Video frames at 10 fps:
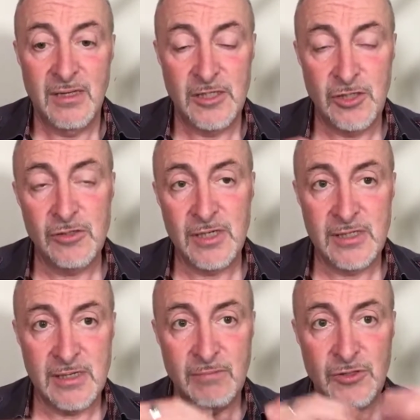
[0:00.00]
there's usually
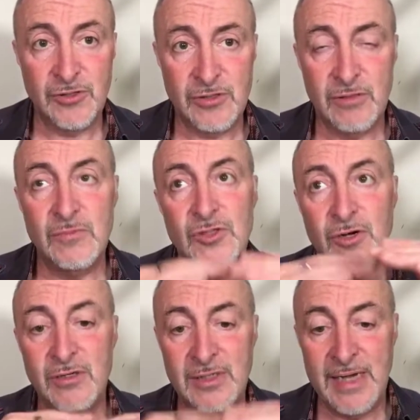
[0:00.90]
some
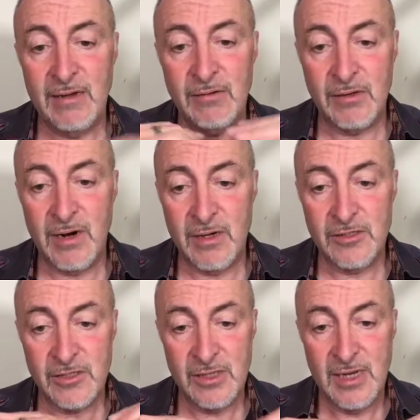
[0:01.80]
trodden down
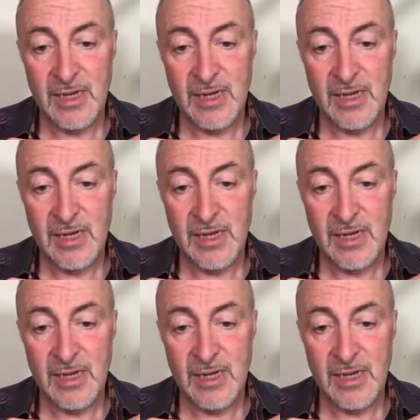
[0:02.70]
grass,